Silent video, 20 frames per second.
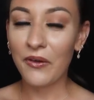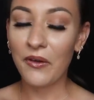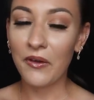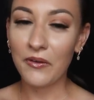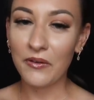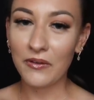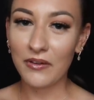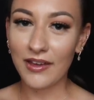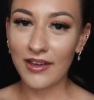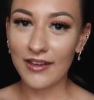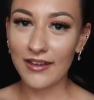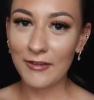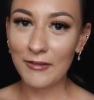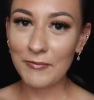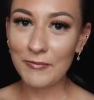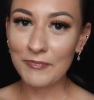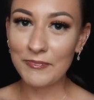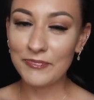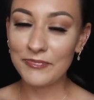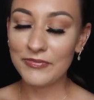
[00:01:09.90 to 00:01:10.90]

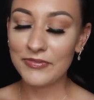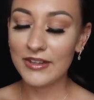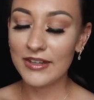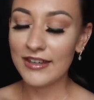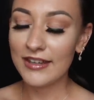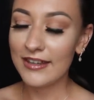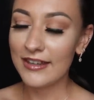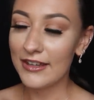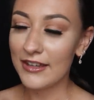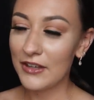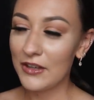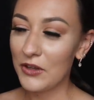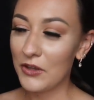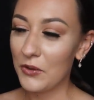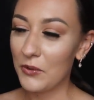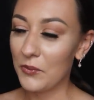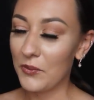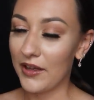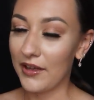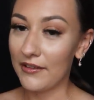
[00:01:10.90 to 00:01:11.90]
Okay,
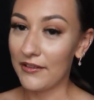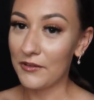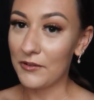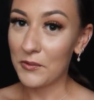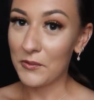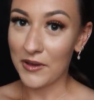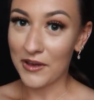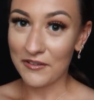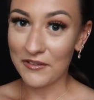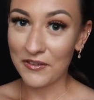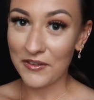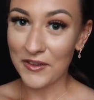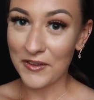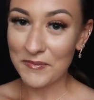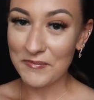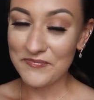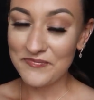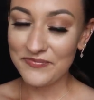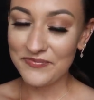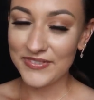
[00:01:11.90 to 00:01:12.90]
well,
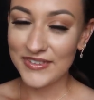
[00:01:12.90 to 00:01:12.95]
welcome.